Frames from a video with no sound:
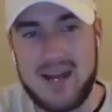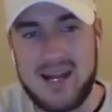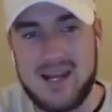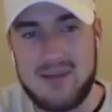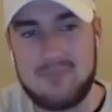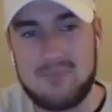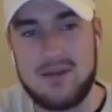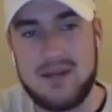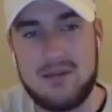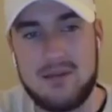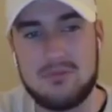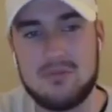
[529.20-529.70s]

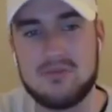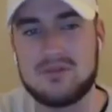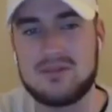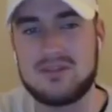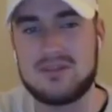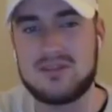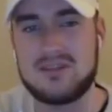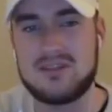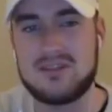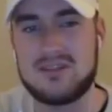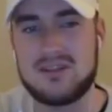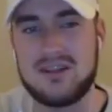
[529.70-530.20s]

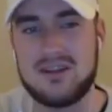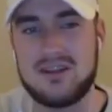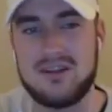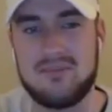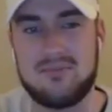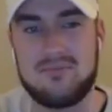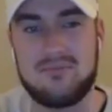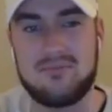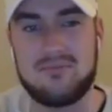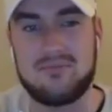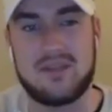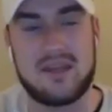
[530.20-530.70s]
people's.
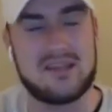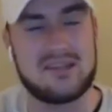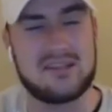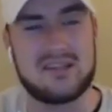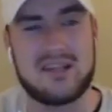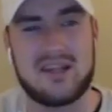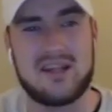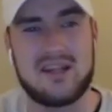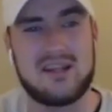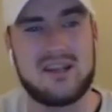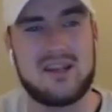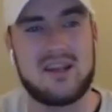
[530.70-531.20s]

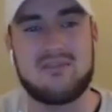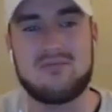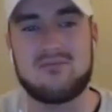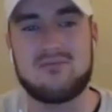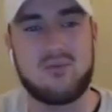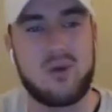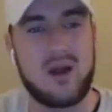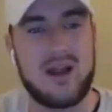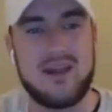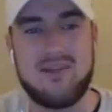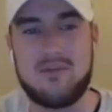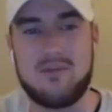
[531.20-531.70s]
They
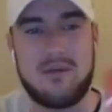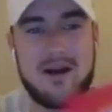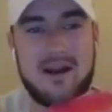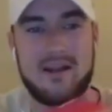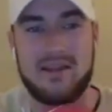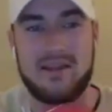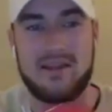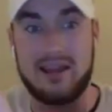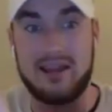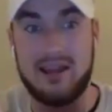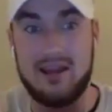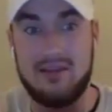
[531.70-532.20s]
rave about it.
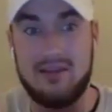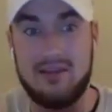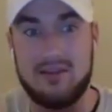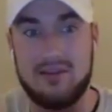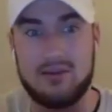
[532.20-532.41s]
They love it,